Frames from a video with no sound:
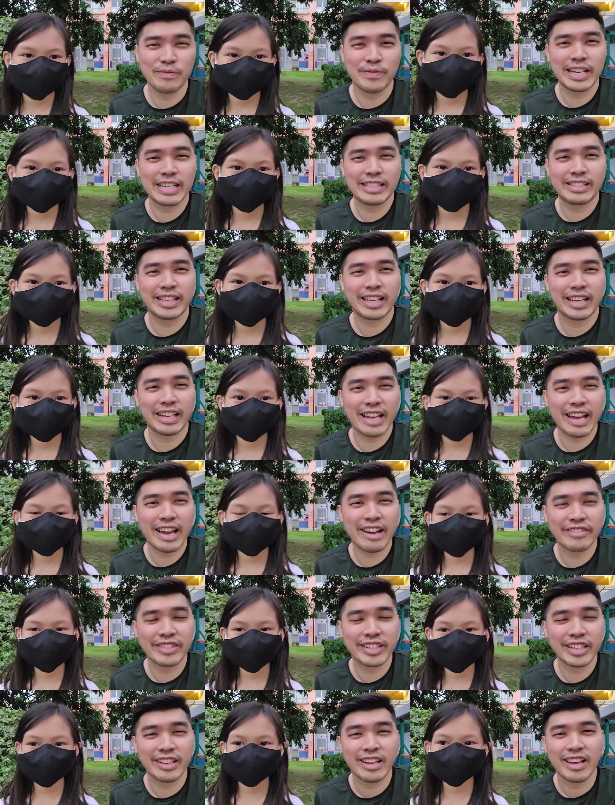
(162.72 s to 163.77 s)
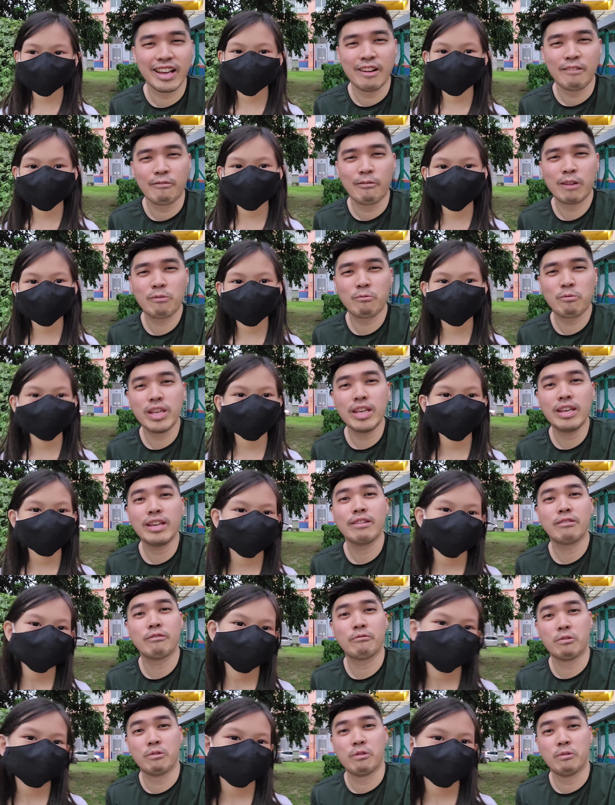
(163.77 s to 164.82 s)
Speaker 1: amazing in heaven when
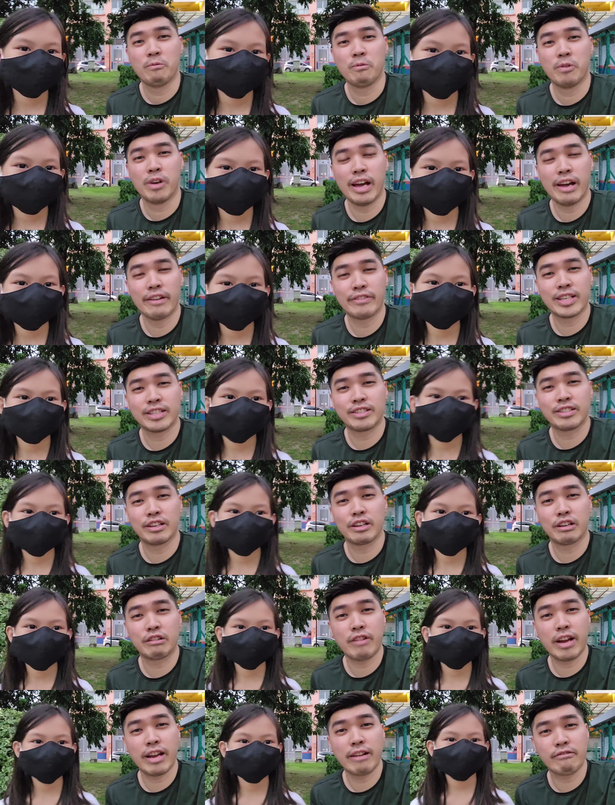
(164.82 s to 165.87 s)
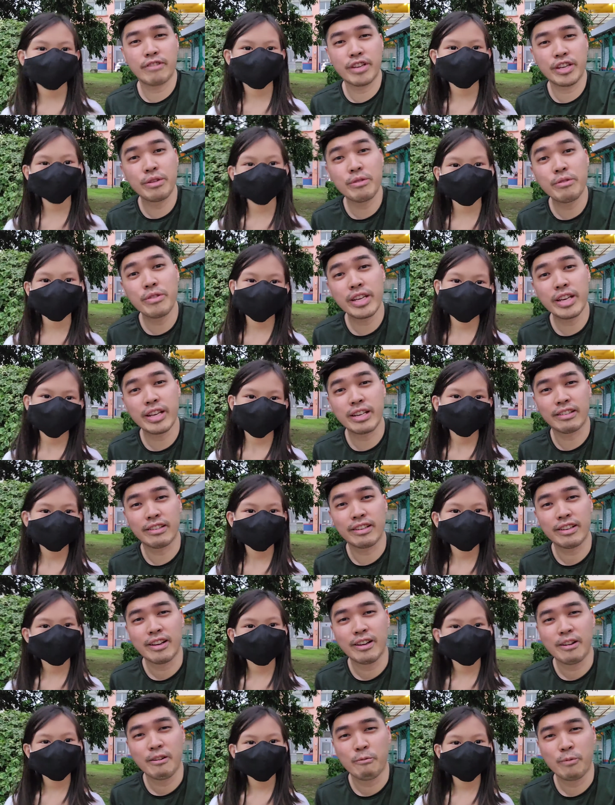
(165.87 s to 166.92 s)
we will have such a great reunion
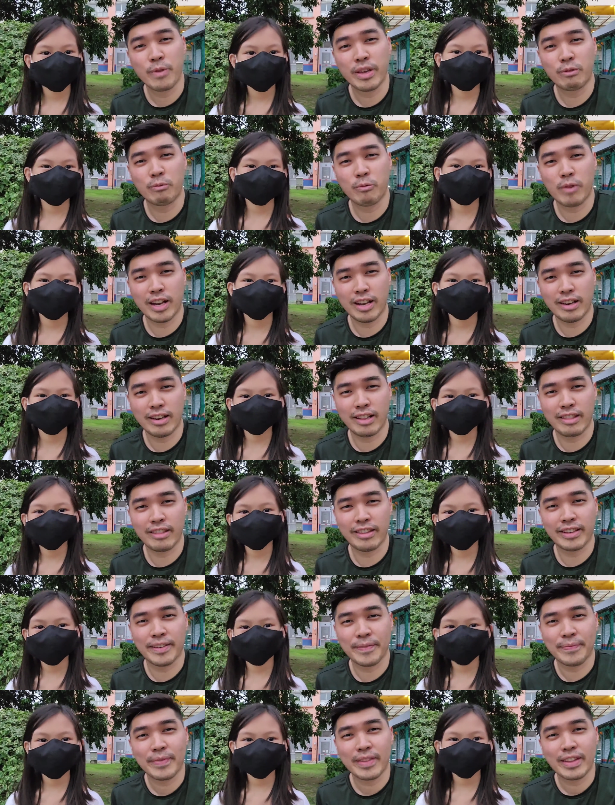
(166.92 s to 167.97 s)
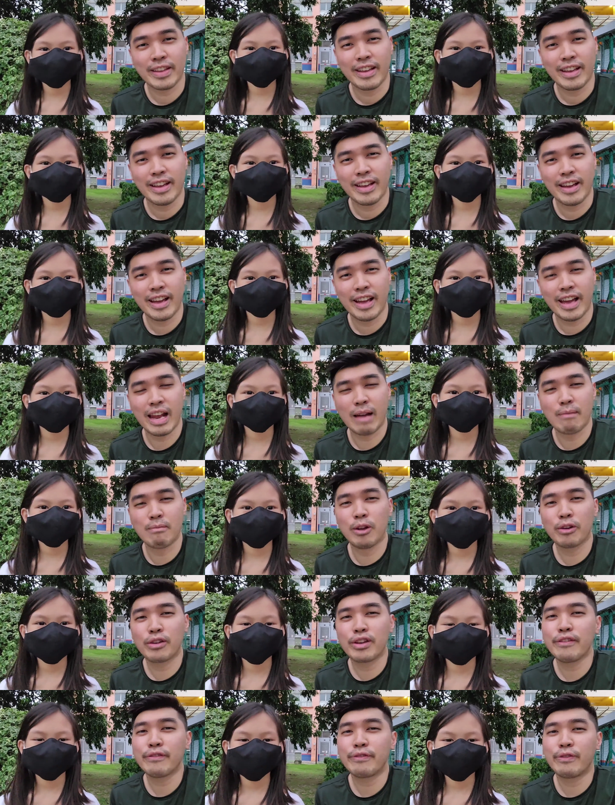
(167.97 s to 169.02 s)
with one another. And I'm
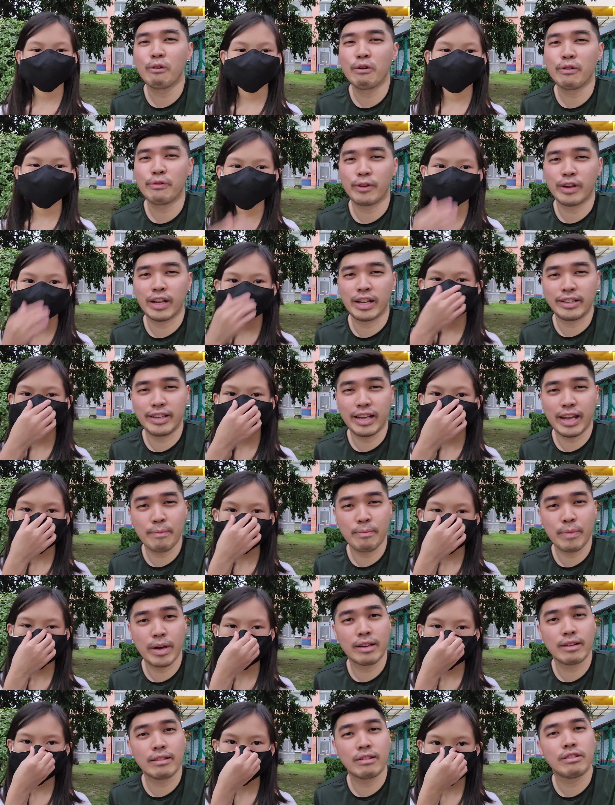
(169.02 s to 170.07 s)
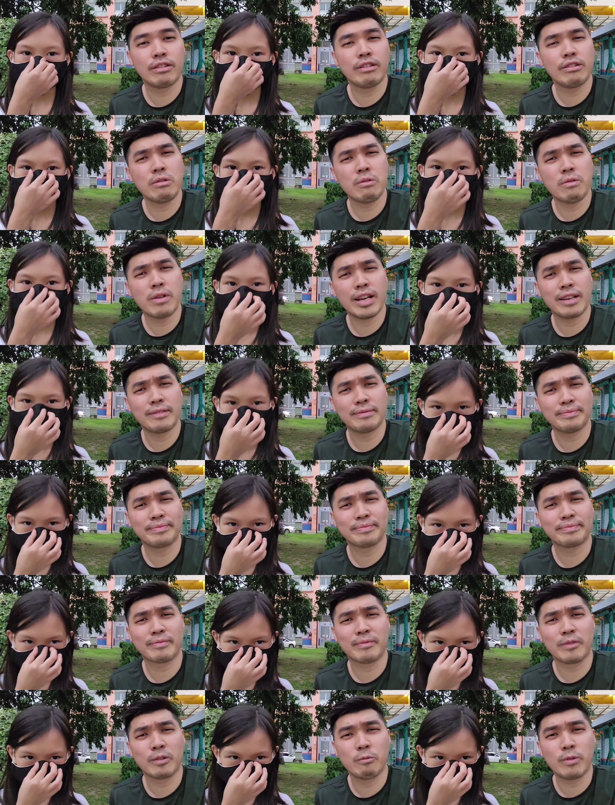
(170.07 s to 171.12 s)
looking forward for that day, but you know what?
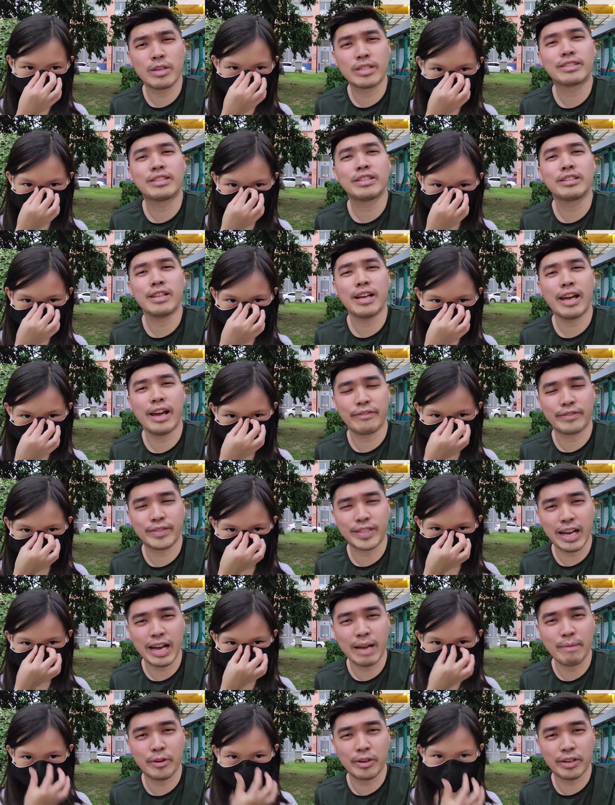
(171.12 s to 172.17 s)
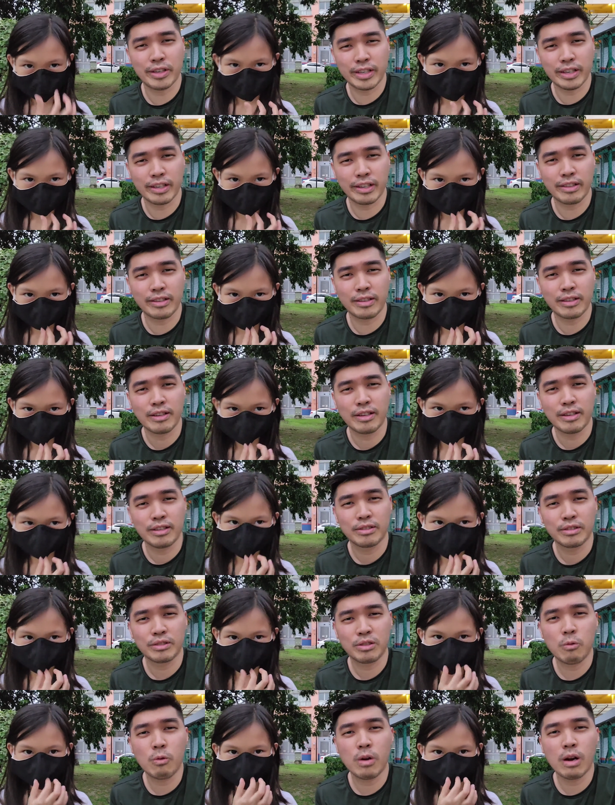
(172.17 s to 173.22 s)
We still have time on earth.
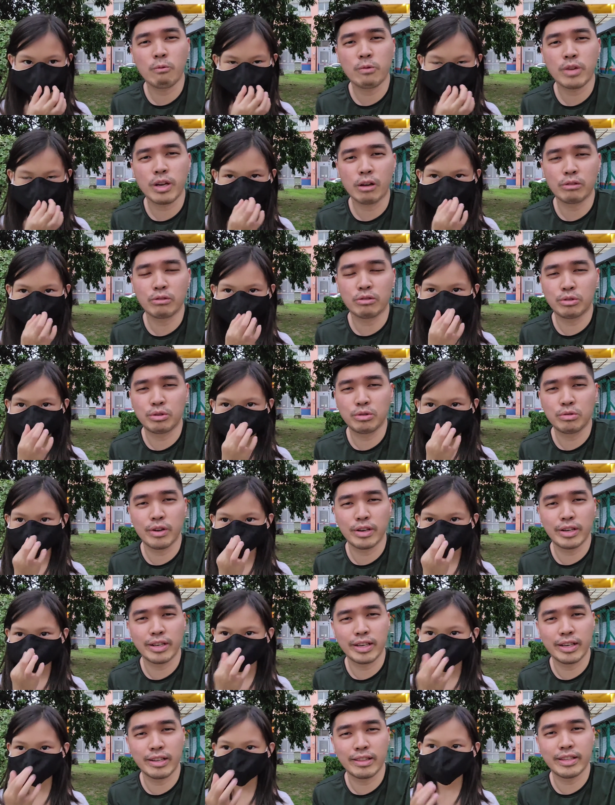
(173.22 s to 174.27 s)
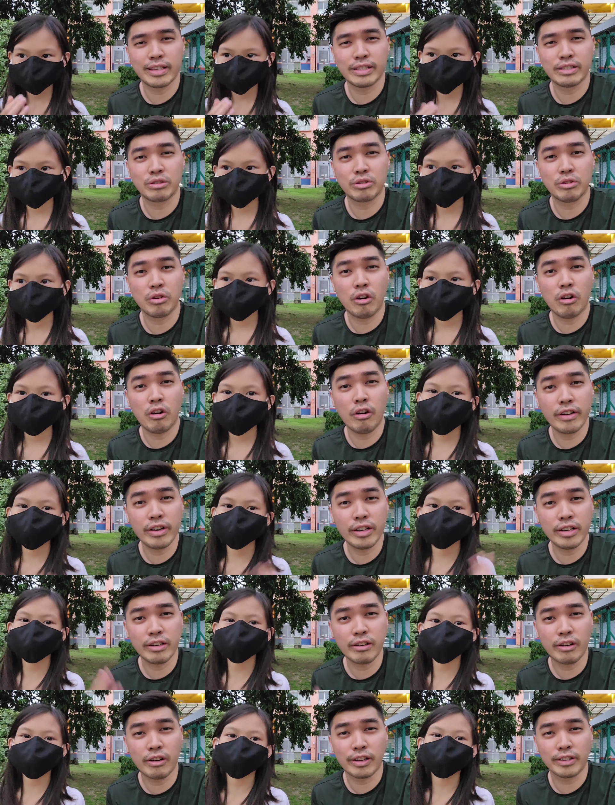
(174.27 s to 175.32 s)
So what we ought to do on earth is to honor
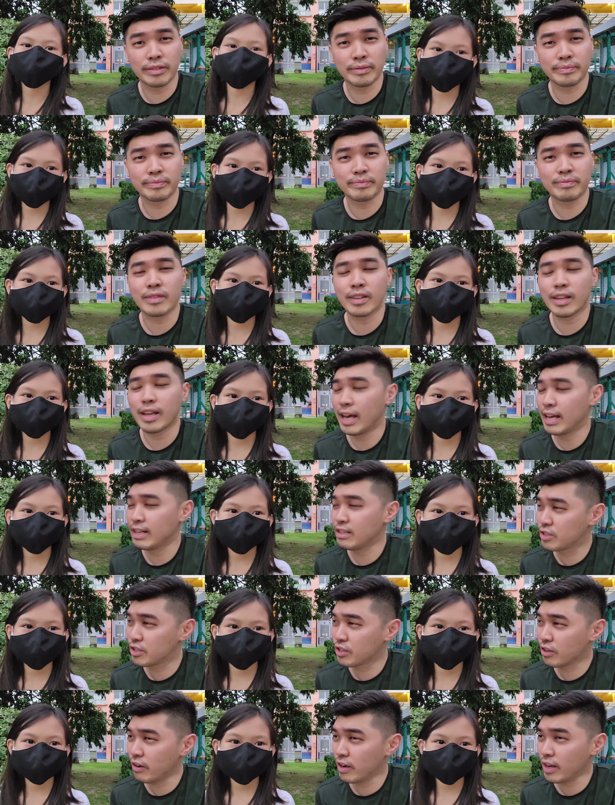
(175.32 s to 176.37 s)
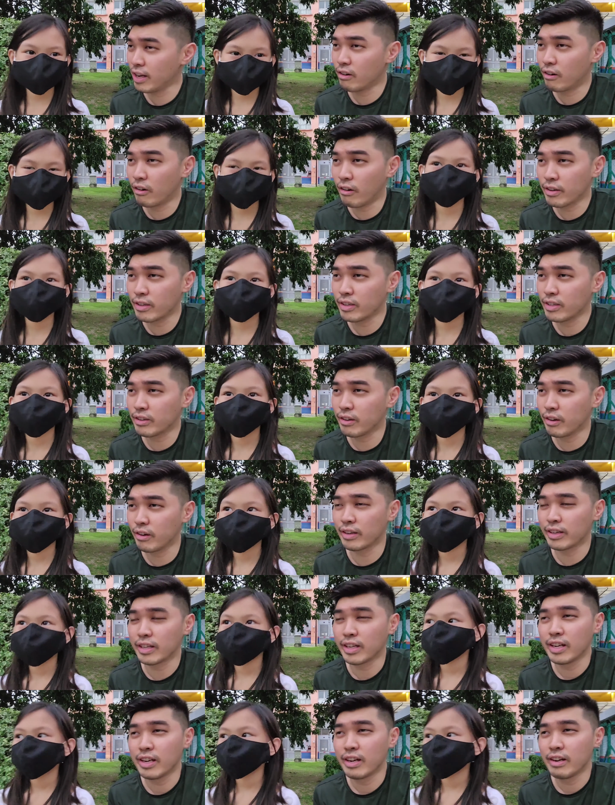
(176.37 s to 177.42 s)
Enjoy. God enjoy and honor God,